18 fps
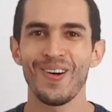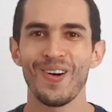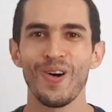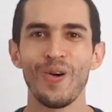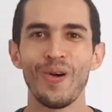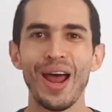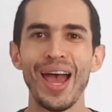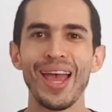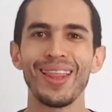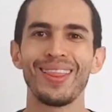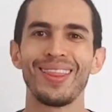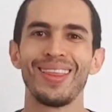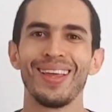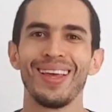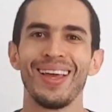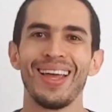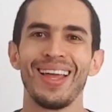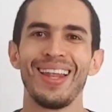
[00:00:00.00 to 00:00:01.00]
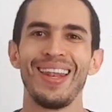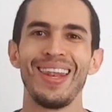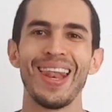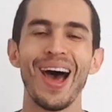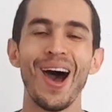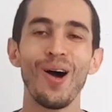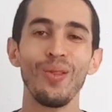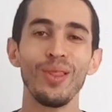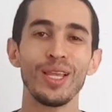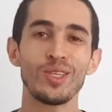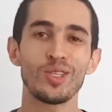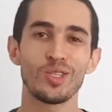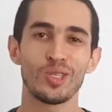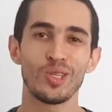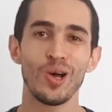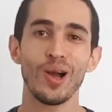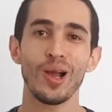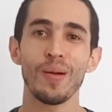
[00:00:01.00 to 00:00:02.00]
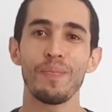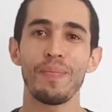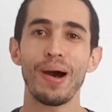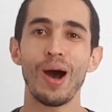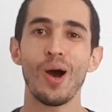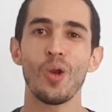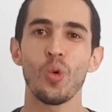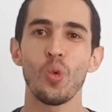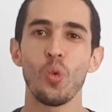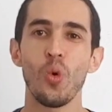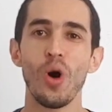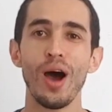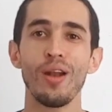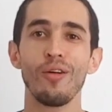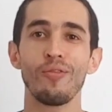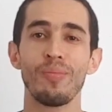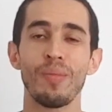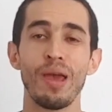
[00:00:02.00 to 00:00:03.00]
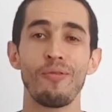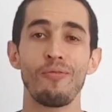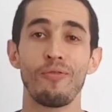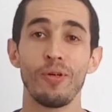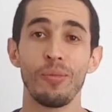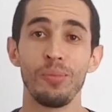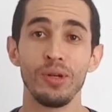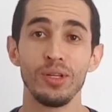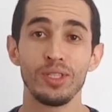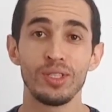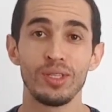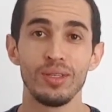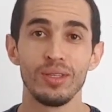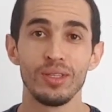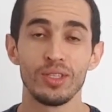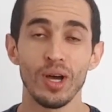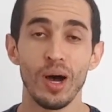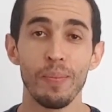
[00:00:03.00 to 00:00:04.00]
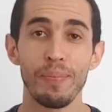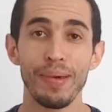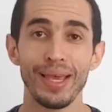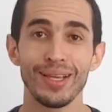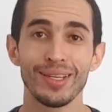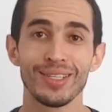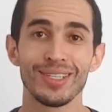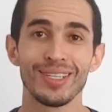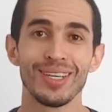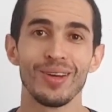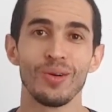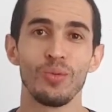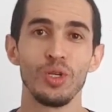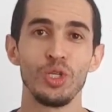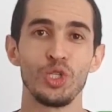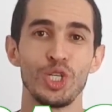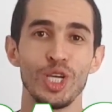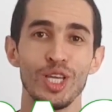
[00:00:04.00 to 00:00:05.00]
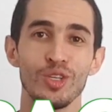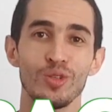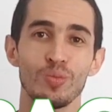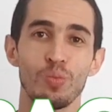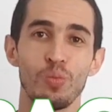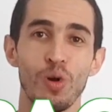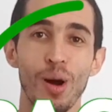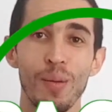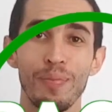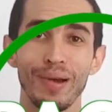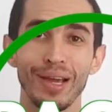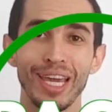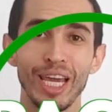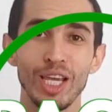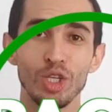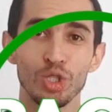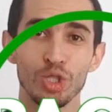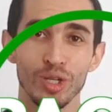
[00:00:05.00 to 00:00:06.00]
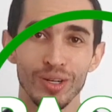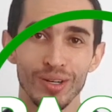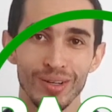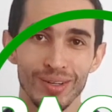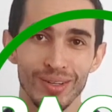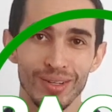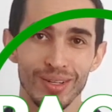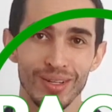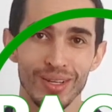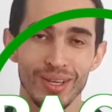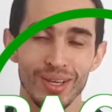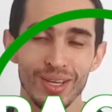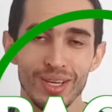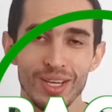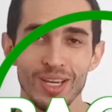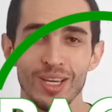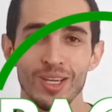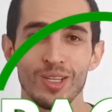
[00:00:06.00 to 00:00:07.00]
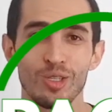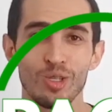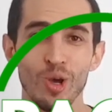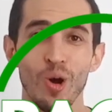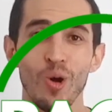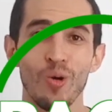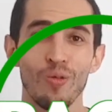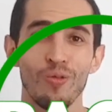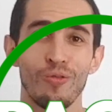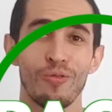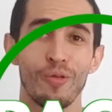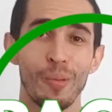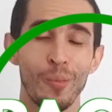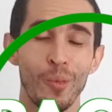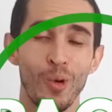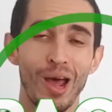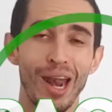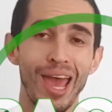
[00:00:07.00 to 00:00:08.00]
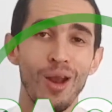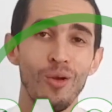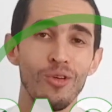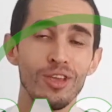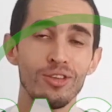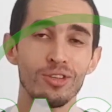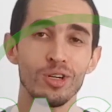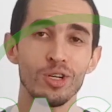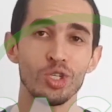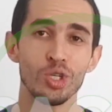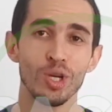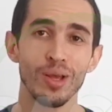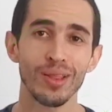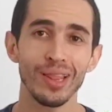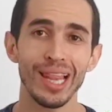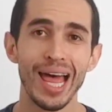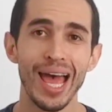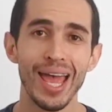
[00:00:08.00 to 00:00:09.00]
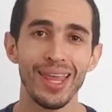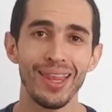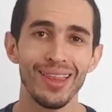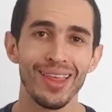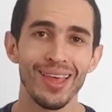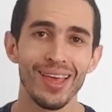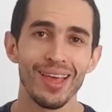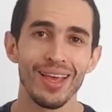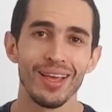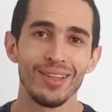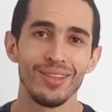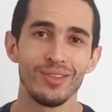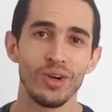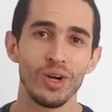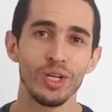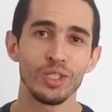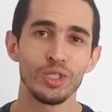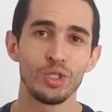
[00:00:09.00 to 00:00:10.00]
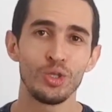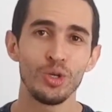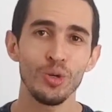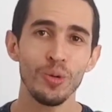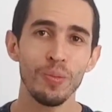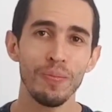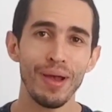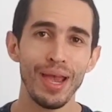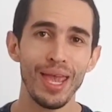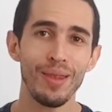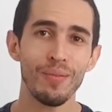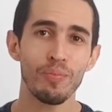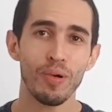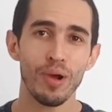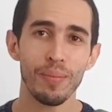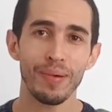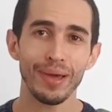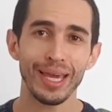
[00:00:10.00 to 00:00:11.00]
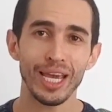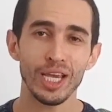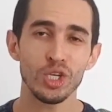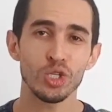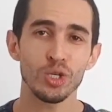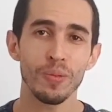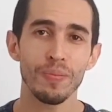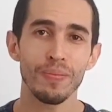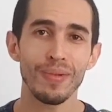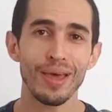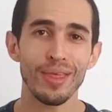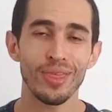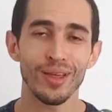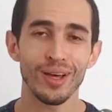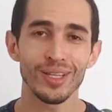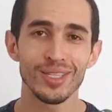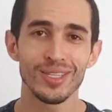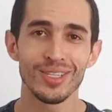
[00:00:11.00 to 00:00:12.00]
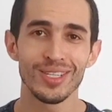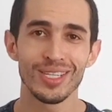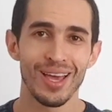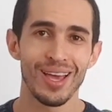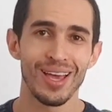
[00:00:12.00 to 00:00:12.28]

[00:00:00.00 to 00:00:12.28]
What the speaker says: Right, now let's talk about one of my favorite topics, which is propagation. So from what I researched online, there are 2 main propagation methods: